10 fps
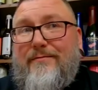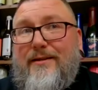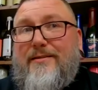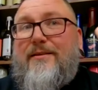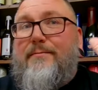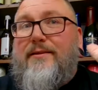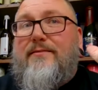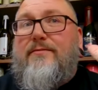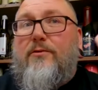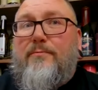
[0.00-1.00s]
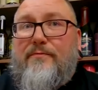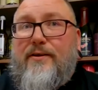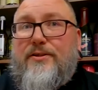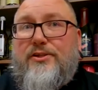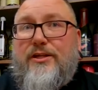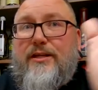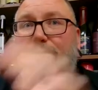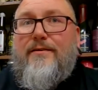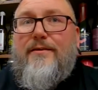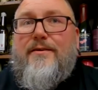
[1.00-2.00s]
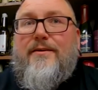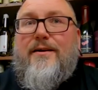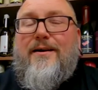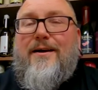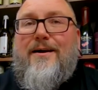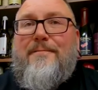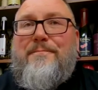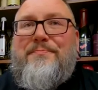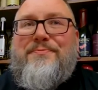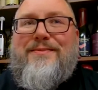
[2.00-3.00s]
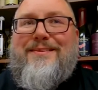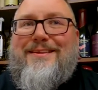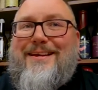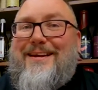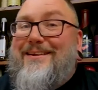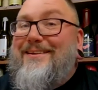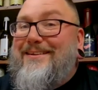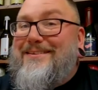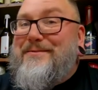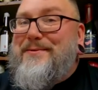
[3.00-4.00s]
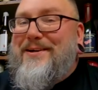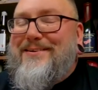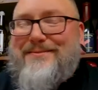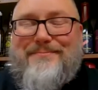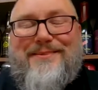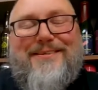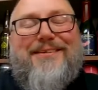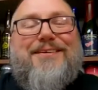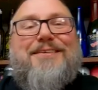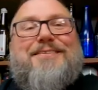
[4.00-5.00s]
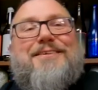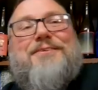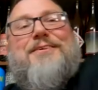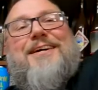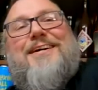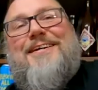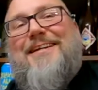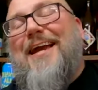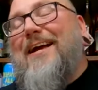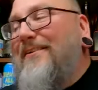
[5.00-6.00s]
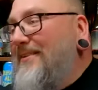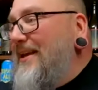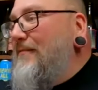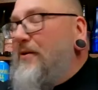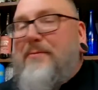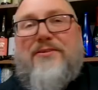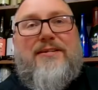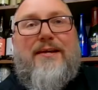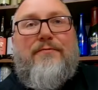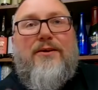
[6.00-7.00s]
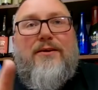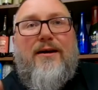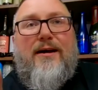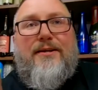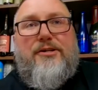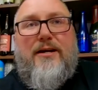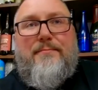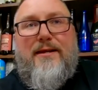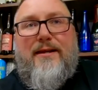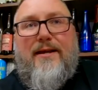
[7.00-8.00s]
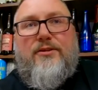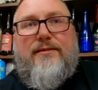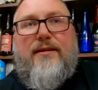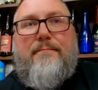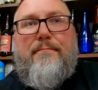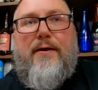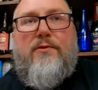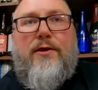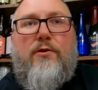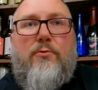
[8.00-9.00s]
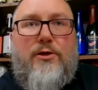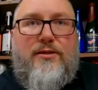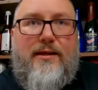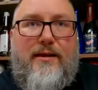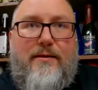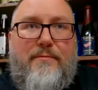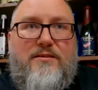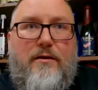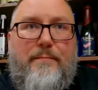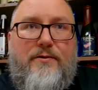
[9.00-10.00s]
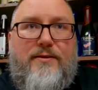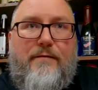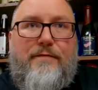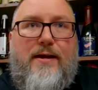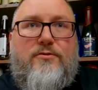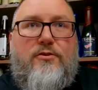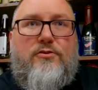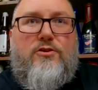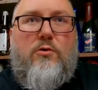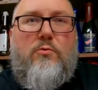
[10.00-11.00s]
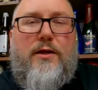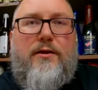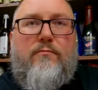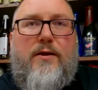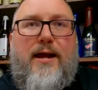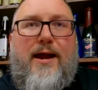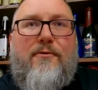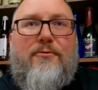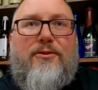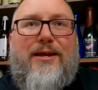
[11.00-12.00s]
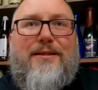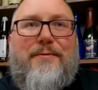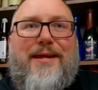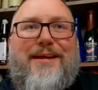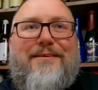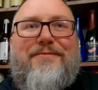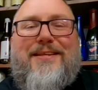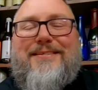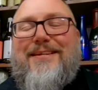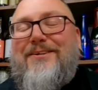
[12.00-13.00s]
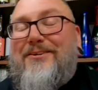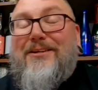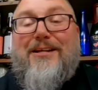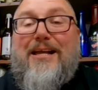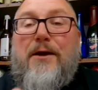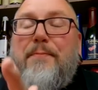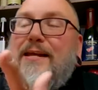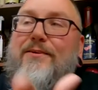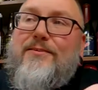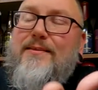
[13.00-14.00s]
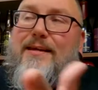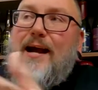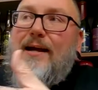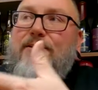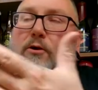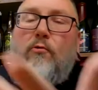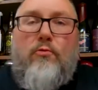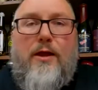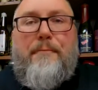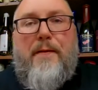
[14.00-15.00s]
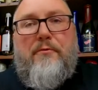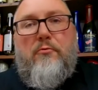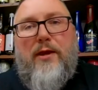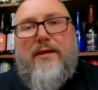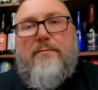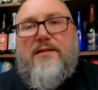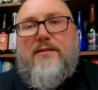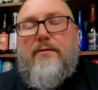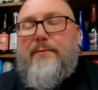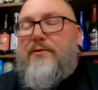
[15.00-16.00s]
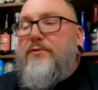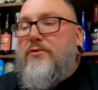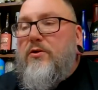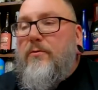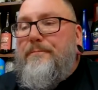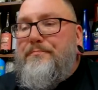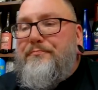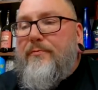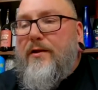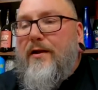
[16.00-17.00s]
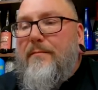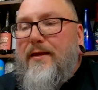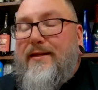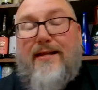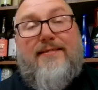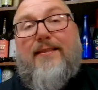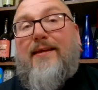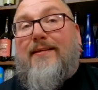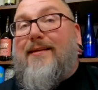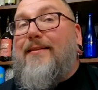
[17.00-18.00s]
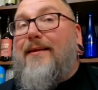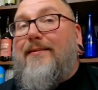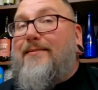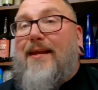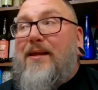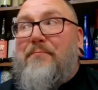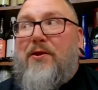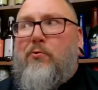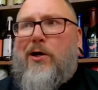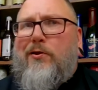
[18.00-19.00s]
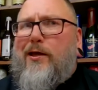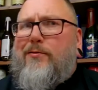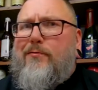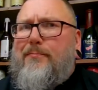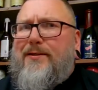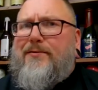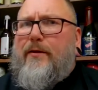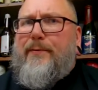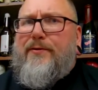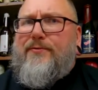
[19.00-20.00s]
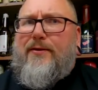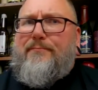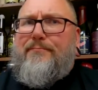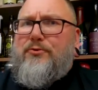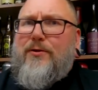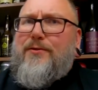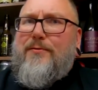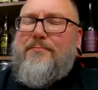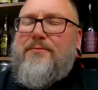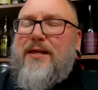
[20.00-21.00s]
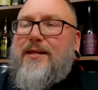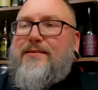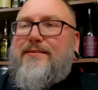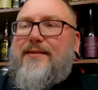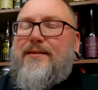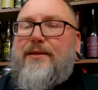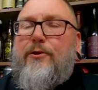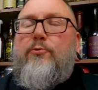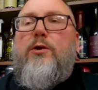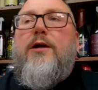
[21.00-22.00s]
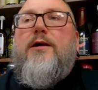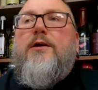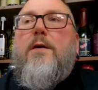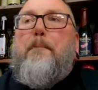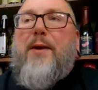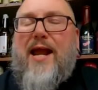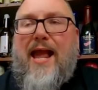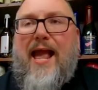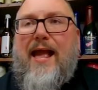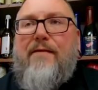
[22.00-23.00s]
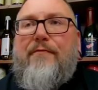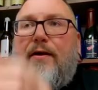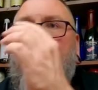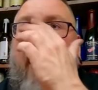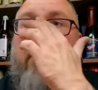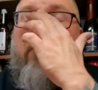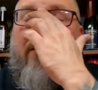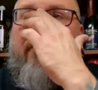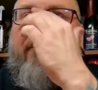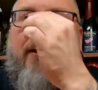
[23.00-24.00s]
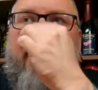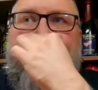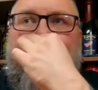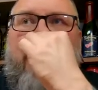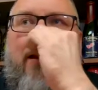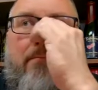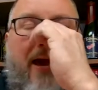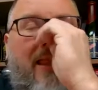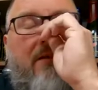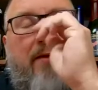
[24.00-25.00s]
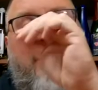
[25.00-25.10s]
It's going to be super fucking shitty. Yeah, it's going to be awesome. So, yeah, thank you very much, Steve. I chimed in, actually said, by the way, no worries on getting the mystery beers out faster. Just don't want you to run out like the beginning of this year. But here's the thing. I don't like people to wait in the mystery beers. So, and that's the thing. It's not like it's taking me a while to get through the mystery beers. I drink them. They just sit in queue. But I have, I want to devise some kind of math.